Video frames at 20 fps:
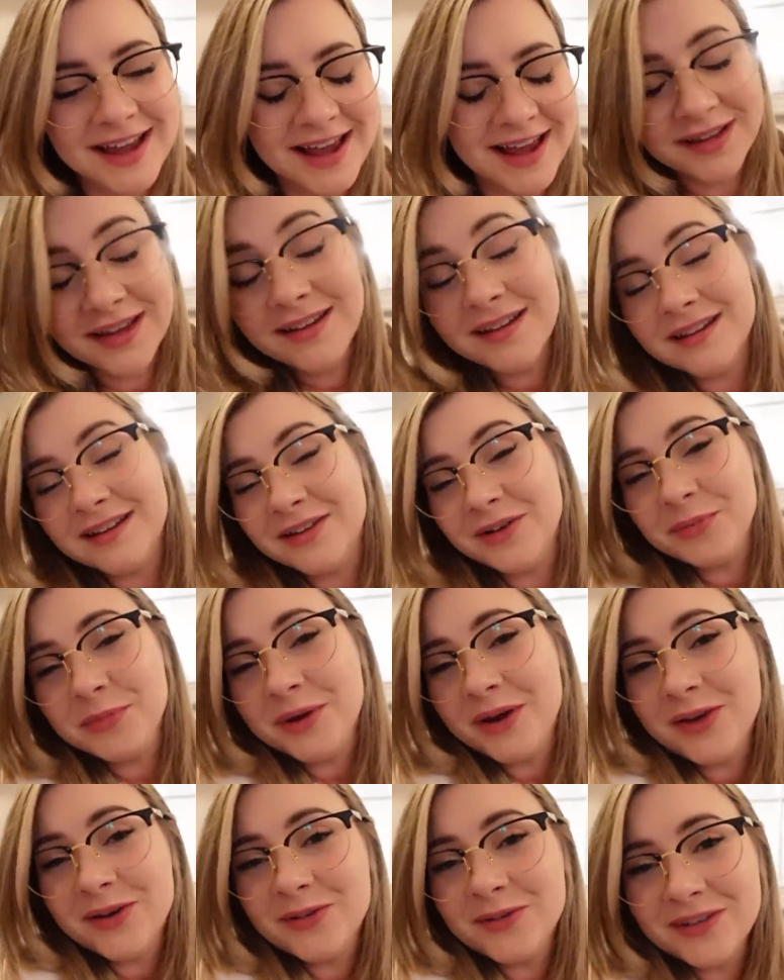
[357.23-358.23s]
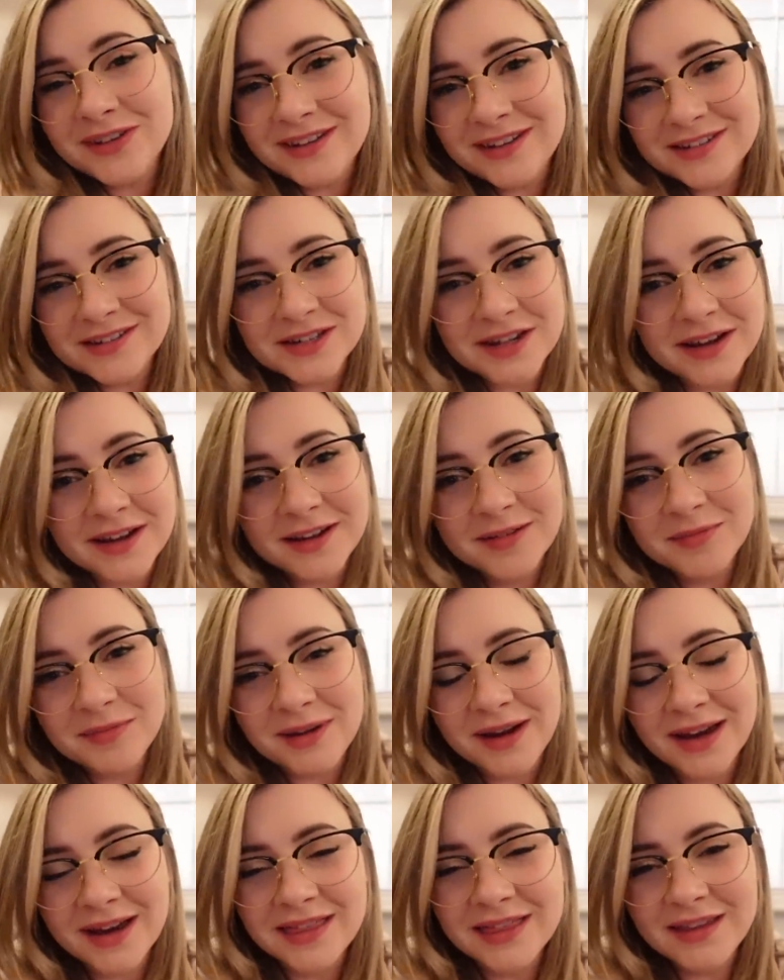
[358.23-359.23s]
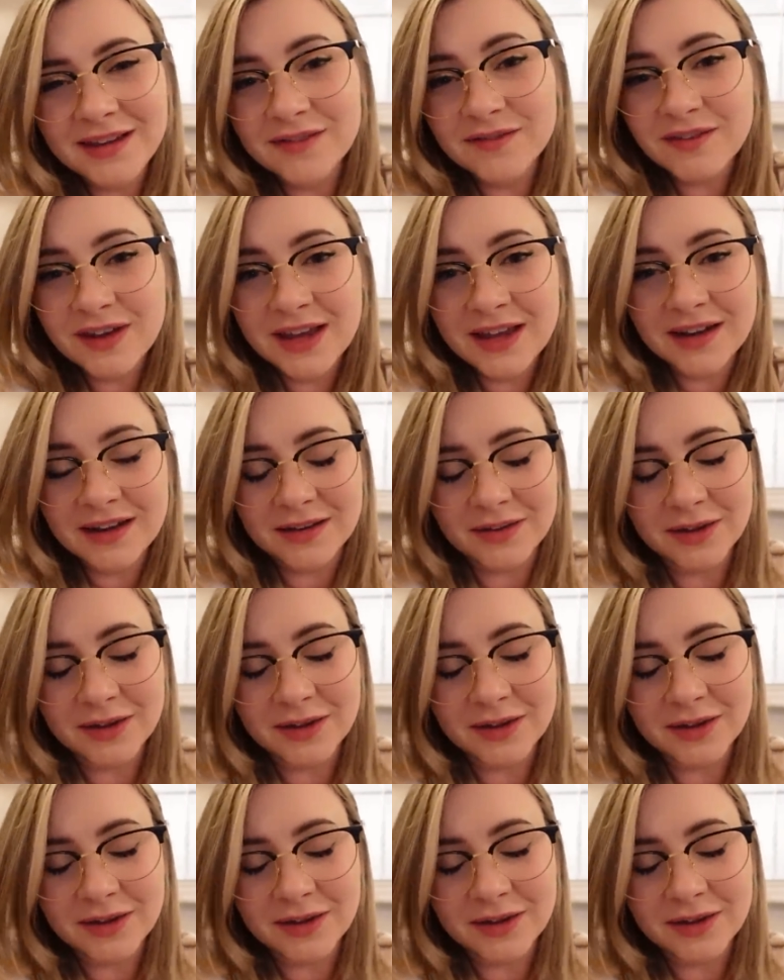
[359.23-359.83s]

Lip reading: Yeah, I hope you had a really good time at the event.